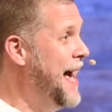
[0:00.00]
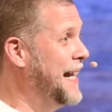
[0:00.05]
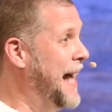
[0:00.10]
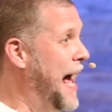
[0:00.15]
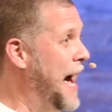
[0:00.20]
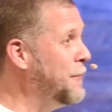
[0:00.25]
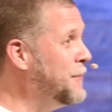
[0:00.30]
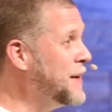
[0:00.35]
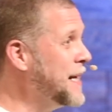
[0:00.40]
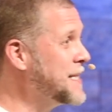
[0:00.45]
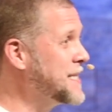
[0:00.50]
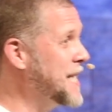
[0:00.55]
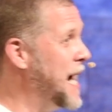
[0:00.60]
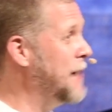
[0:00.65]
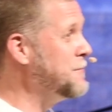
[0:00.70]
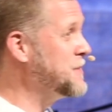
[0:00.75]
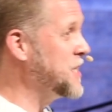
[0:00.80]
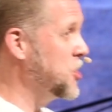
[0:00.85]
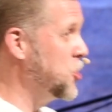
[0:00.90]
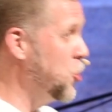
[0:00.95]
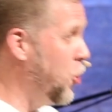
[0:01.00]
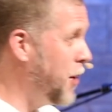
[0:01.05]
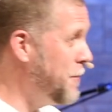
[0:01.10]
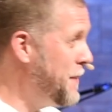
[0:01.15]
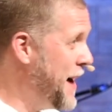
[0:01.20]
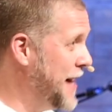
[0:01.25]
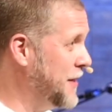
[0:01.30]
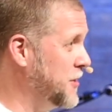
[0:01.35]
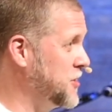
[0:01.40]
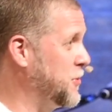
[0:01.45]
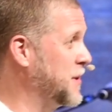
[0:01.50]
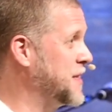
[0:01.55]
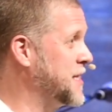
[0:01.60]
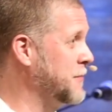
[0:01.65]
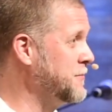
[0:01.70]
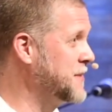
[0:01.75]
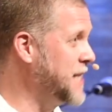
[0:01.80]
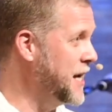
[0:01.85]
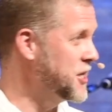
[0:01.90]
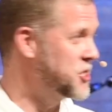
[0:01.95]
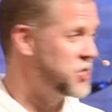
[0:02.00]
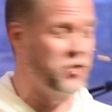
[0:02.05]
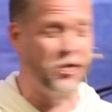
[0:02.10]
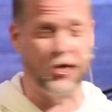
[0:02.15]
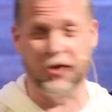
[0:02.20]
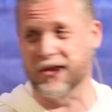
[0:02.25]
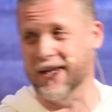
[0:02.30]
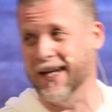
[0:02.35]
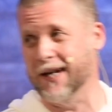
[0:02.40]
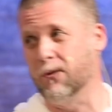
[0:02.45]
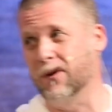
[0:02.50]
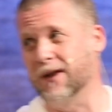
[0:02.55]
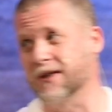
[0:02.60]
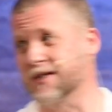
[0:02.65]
And how many times in your battles with temptation do you think, well,